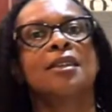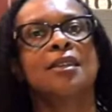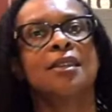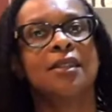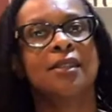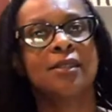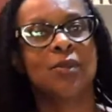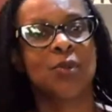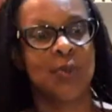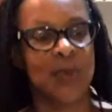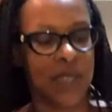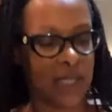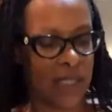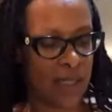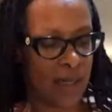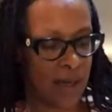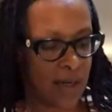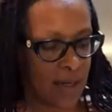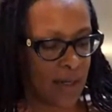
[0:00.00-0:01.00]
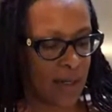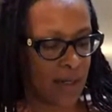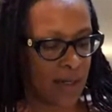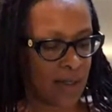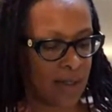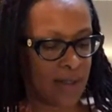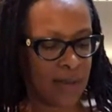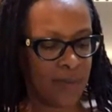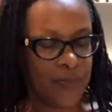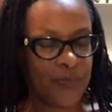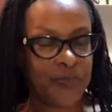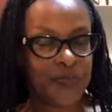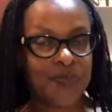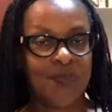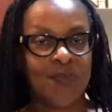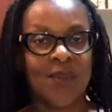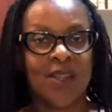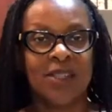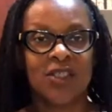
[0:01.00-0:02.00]
is we are
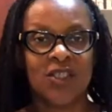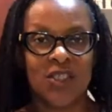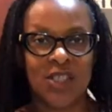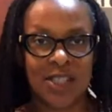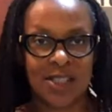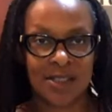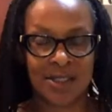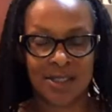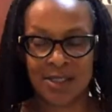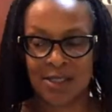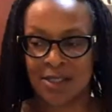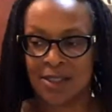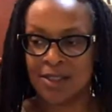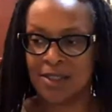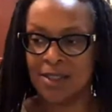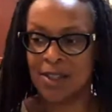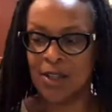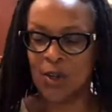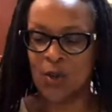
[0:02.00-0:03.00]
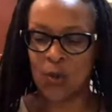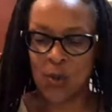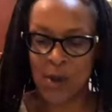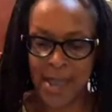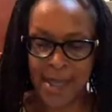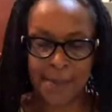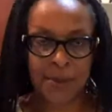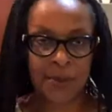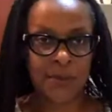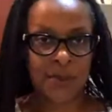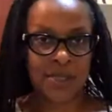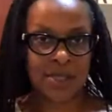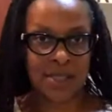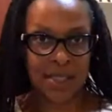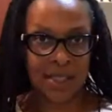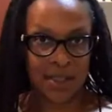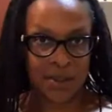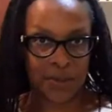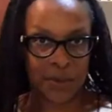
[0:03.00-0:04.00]
just grabbing what's
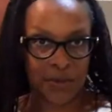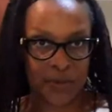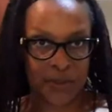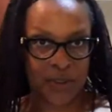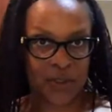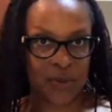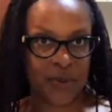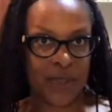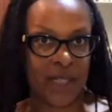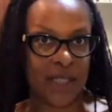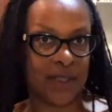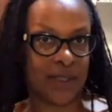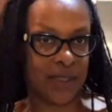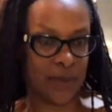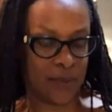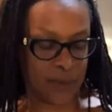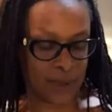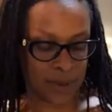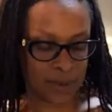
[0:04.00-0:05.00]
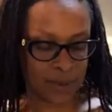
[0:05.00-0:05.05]
in the refrigerator and we